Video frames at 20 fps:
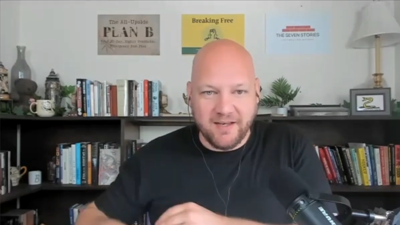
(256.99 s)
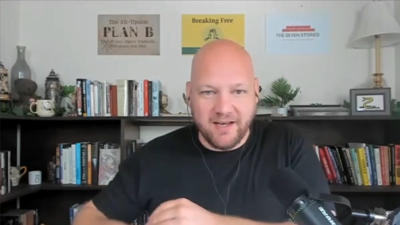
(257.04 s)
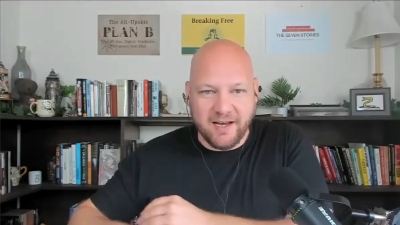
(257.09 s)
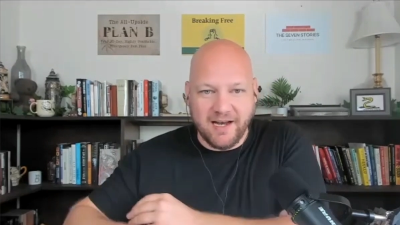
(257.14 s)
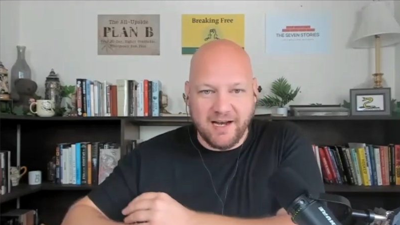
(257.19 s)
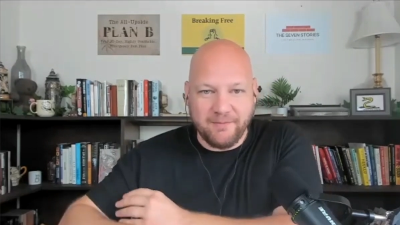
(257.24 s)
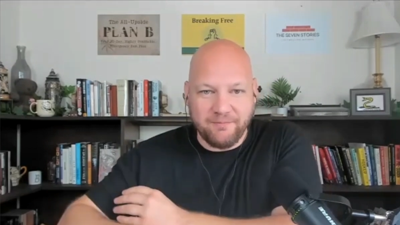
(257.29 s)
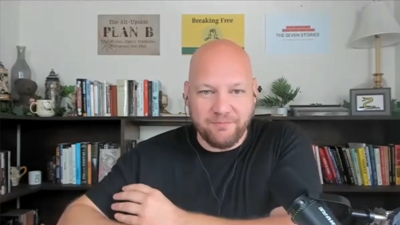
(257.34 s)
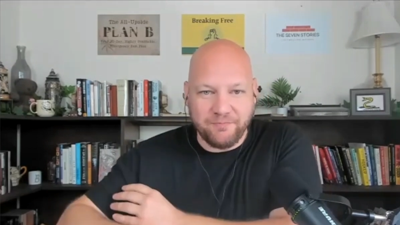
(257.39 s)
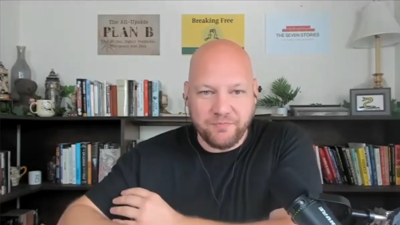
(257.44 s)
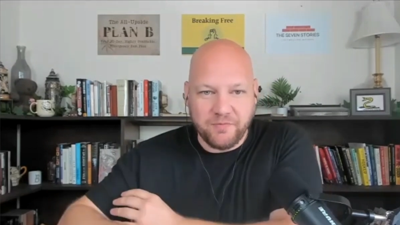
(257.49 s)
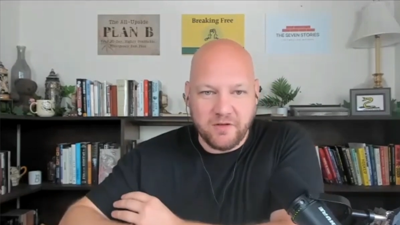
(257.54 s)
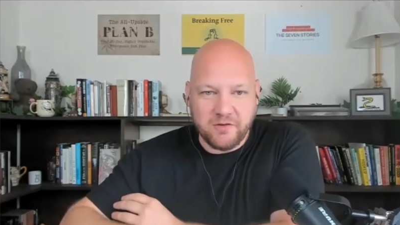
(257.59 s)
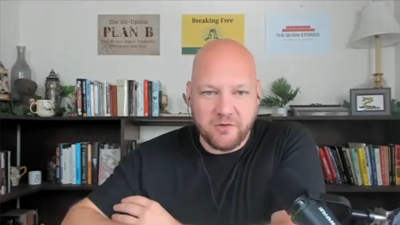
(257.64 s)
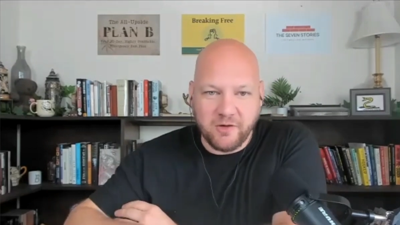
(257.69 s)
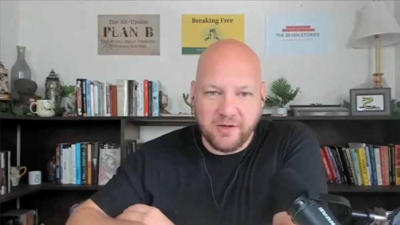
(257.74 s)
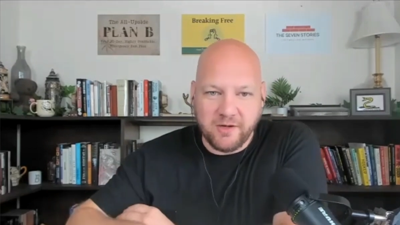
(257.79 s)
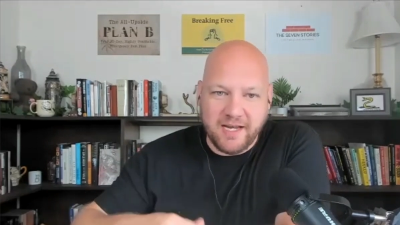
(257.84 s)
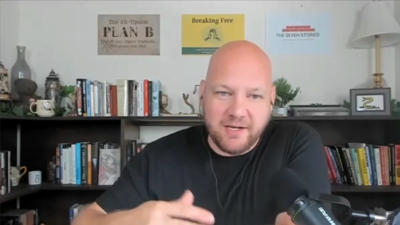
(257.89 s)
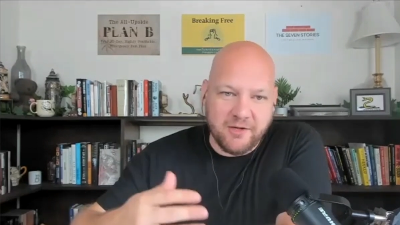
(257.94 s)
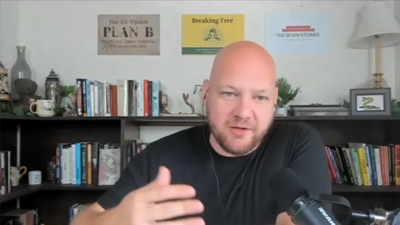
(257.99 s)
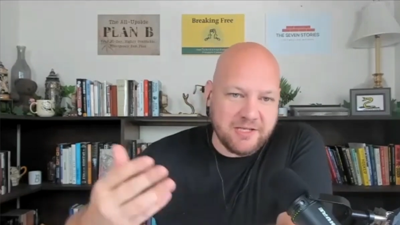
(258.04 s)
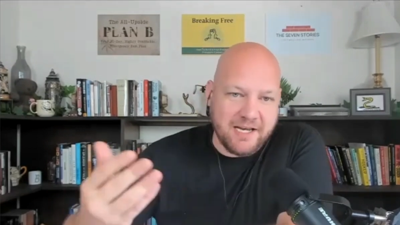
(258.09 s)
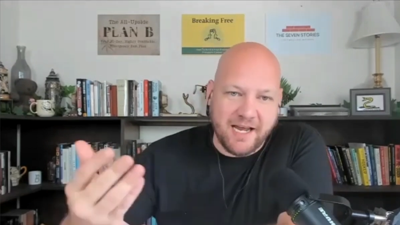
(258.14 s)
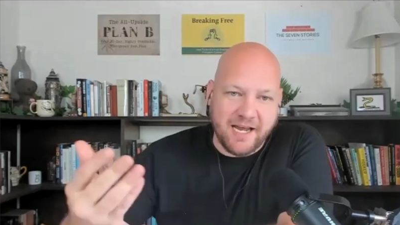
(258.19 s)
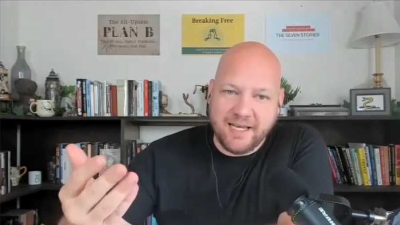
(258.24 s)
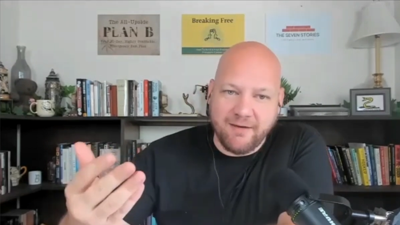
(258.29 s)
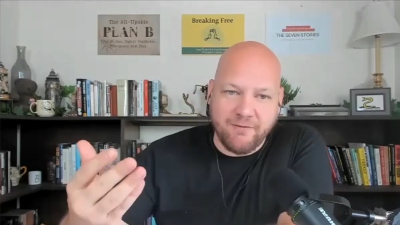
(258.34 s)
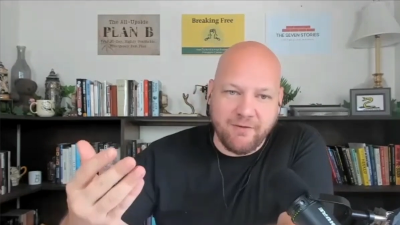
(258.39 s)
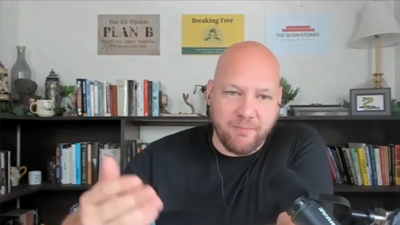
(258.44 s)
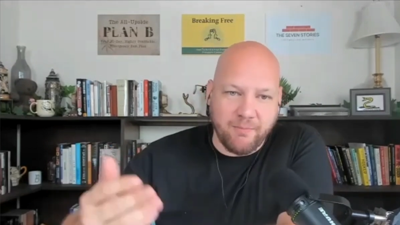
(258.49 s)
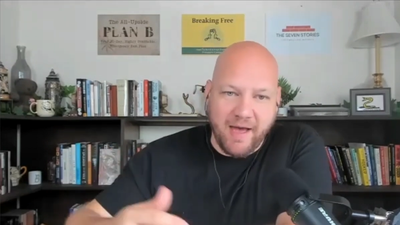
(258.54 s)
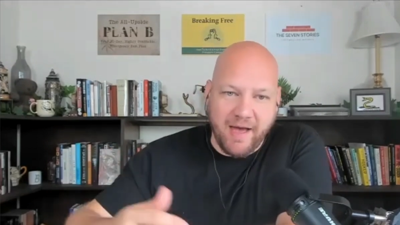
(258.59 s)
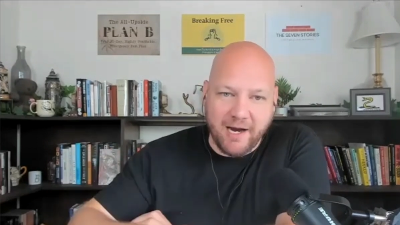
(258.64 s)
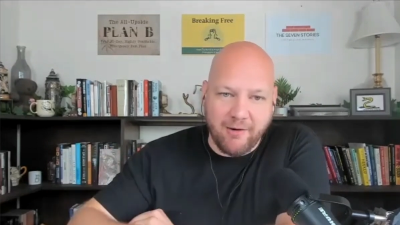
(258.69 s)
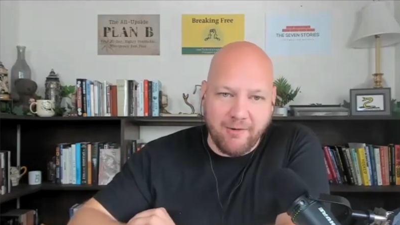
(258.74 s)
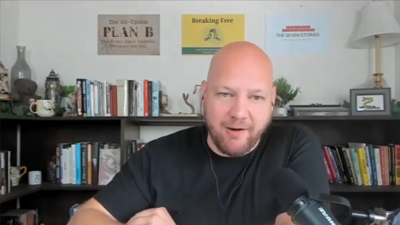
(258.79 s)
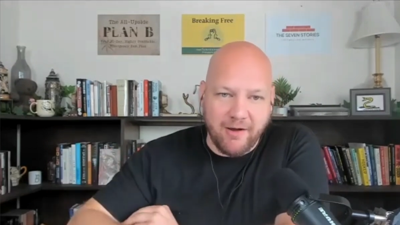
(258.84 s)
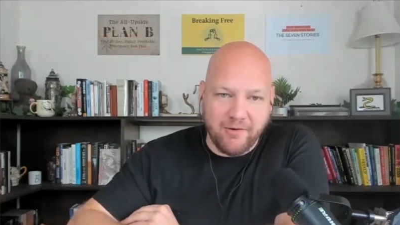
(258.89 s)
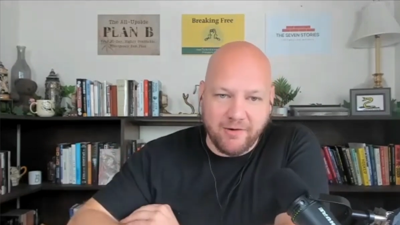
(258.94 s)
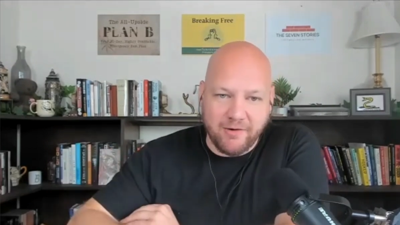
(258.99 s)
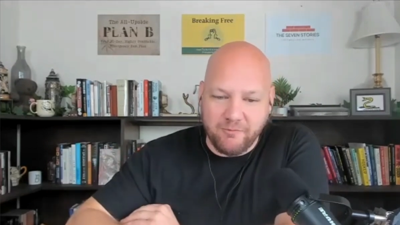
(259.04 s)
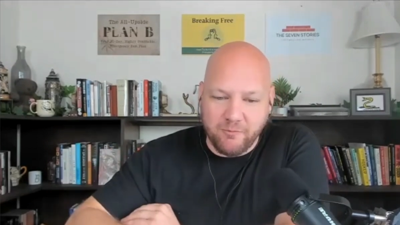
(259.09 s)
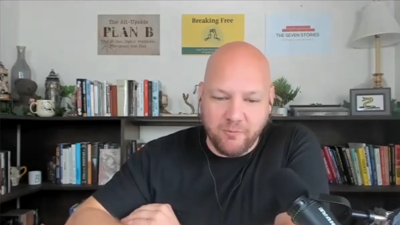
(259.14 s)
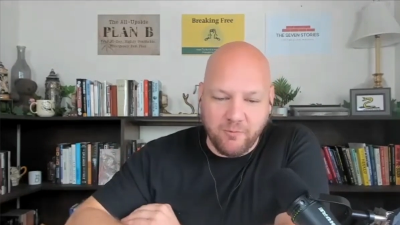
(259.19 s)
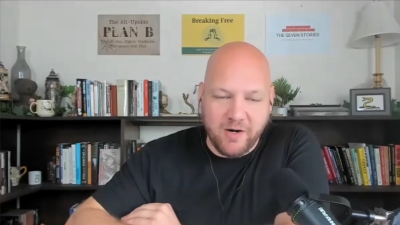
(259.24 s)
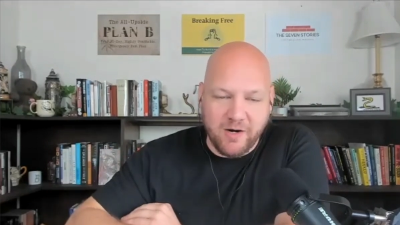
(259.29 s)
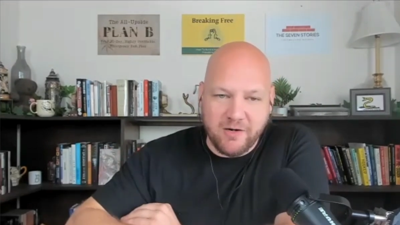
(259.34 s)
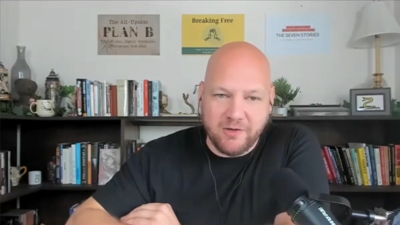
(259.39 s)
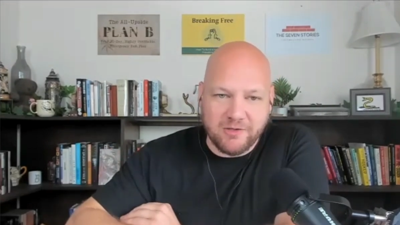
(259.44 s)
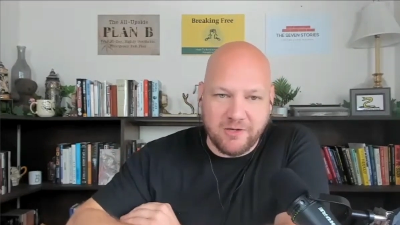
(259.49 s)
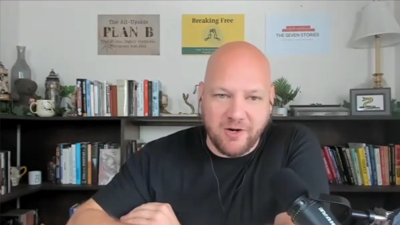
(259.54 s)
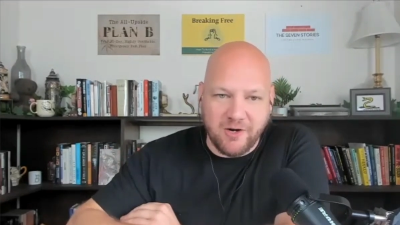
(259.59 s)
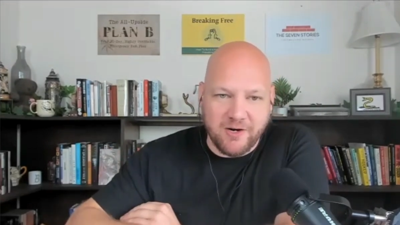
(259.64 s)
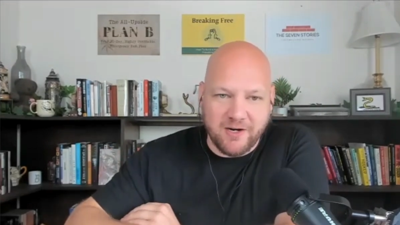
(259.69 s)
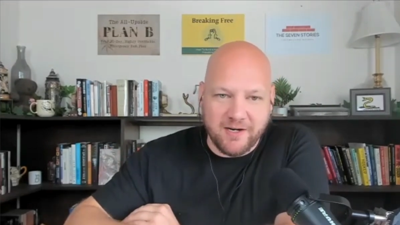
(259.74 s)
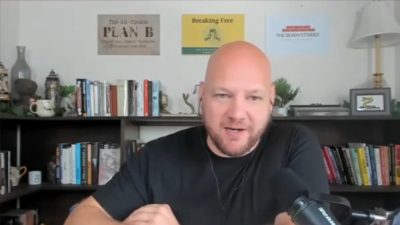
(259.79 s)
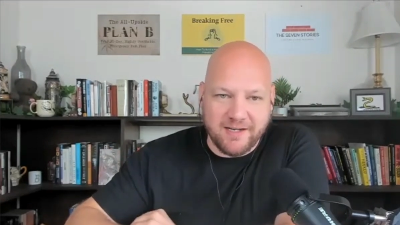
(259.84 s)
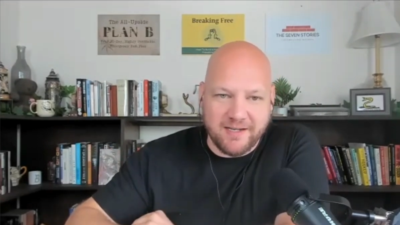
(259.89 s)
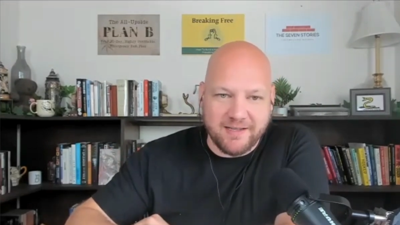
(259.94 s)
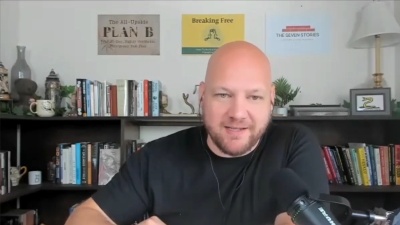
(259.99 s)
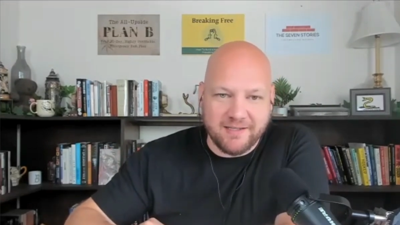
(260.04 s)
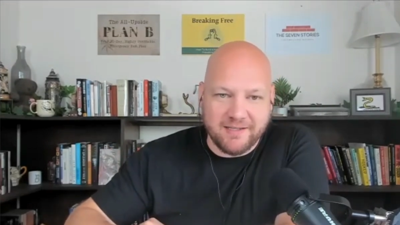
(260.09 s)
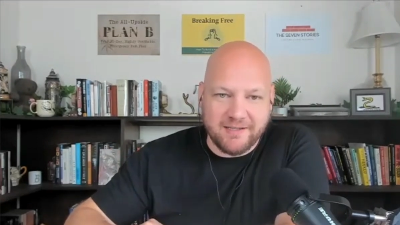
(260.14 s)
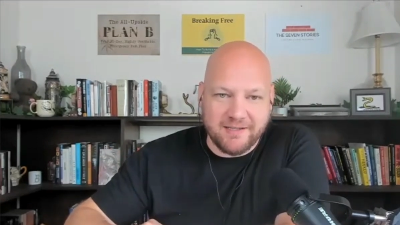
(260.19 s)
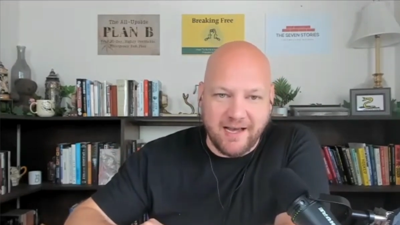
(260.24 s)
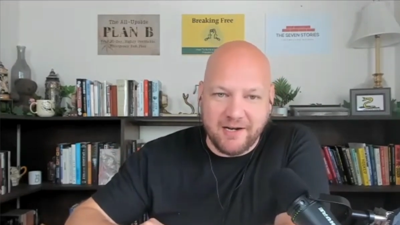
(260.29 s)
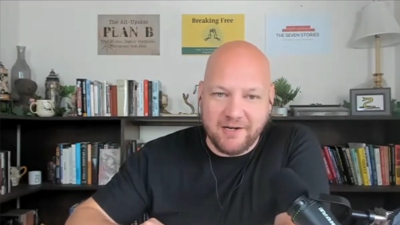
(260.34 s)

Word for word: Um, right. So, can you just kind of give your background and where you started in this?